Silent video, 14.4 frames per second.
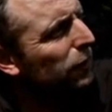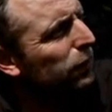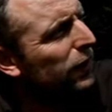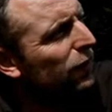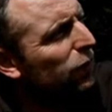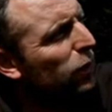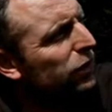
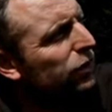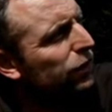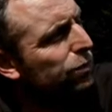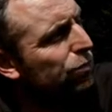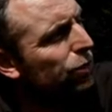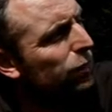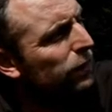bit of witch's
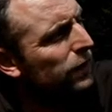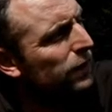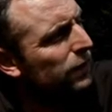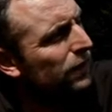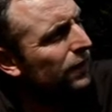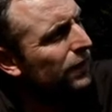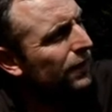broom.
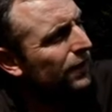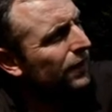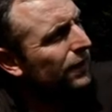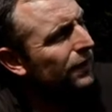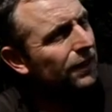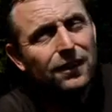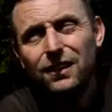
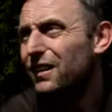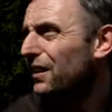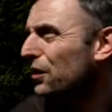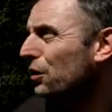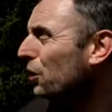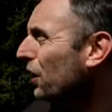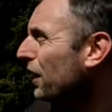
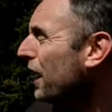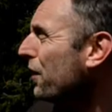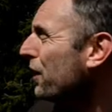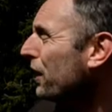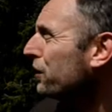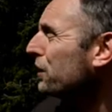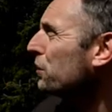The whole
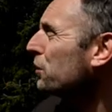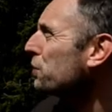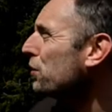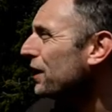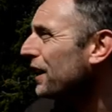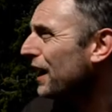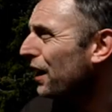area seems
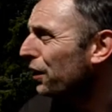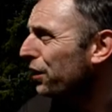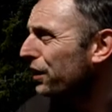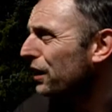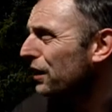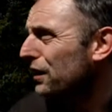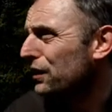pretty
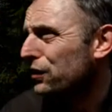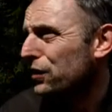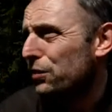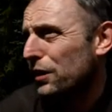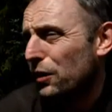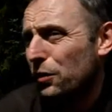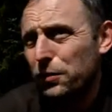healthy
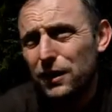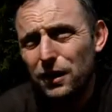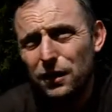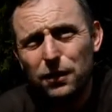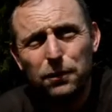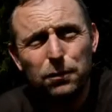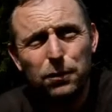considering how
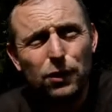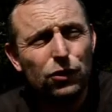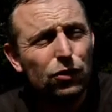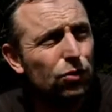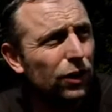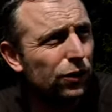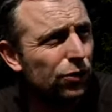many birch
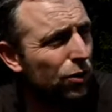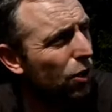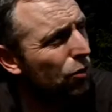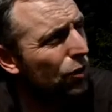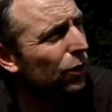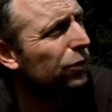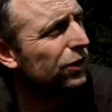trees are all
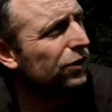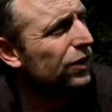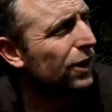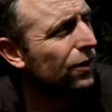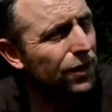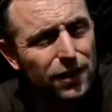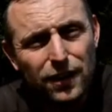around this
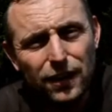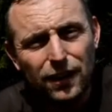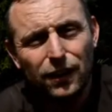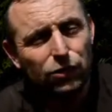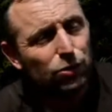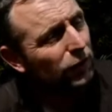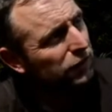area,
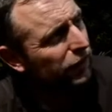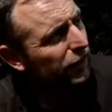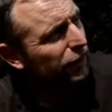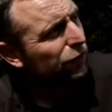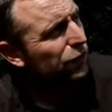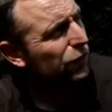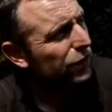so I'll take
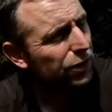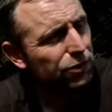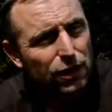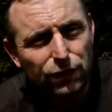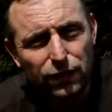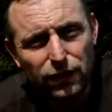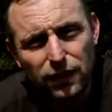a
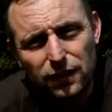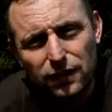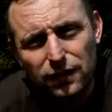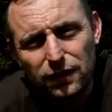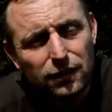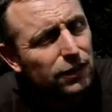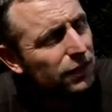photograph of that
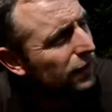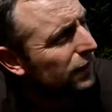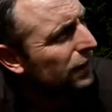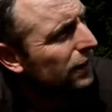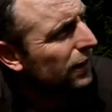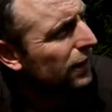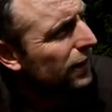and you
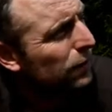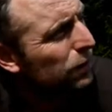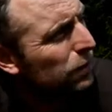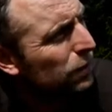can